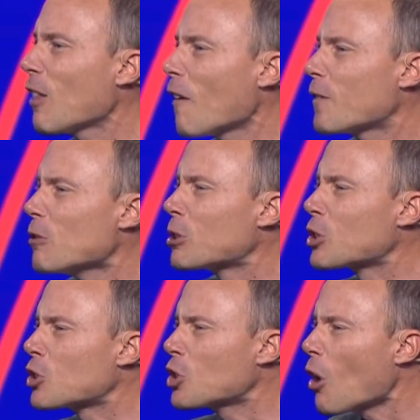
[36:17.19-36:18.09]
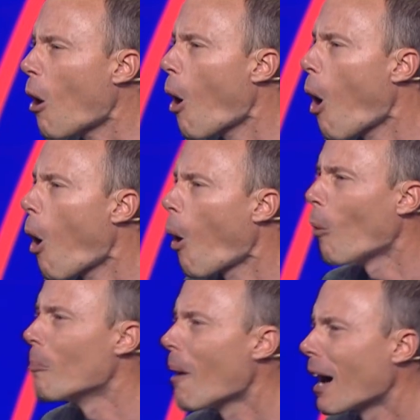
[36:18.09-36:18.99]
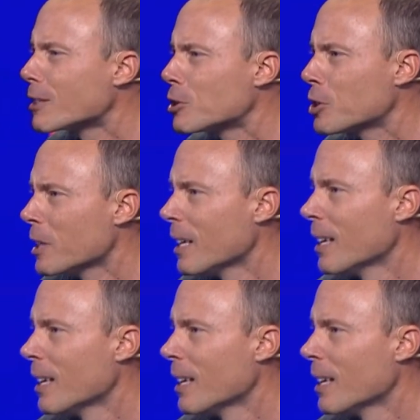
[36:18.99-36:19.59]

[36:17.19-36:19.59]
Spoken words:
love you so much.